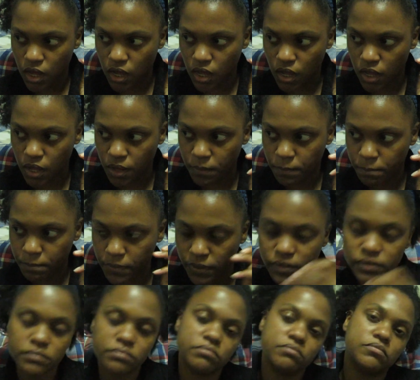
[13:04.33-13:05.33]
week.
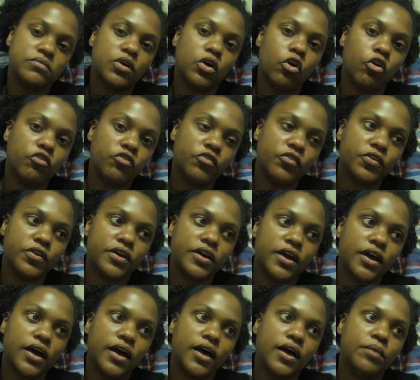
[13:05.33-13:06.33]
Uh, but
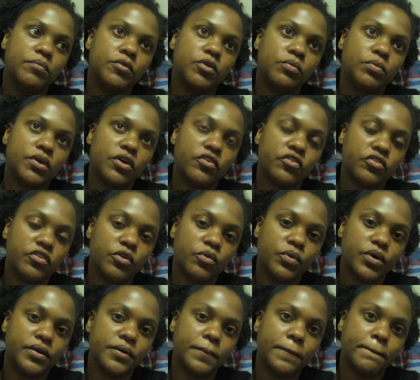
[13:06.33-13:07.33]
hopefully
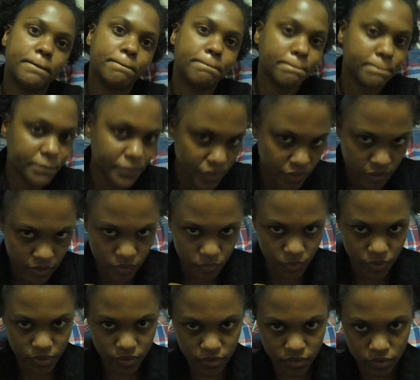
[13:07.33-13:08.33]
uh, it'll be a slow one.
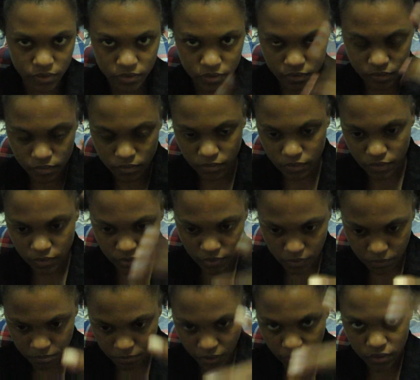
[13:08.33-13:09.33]
Anyway,
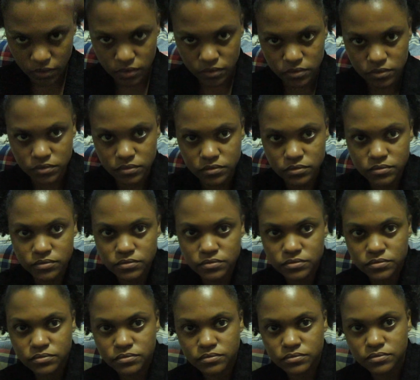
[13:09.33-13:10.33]

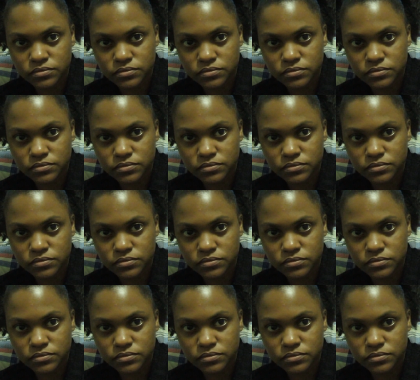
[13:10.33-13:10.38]
bye.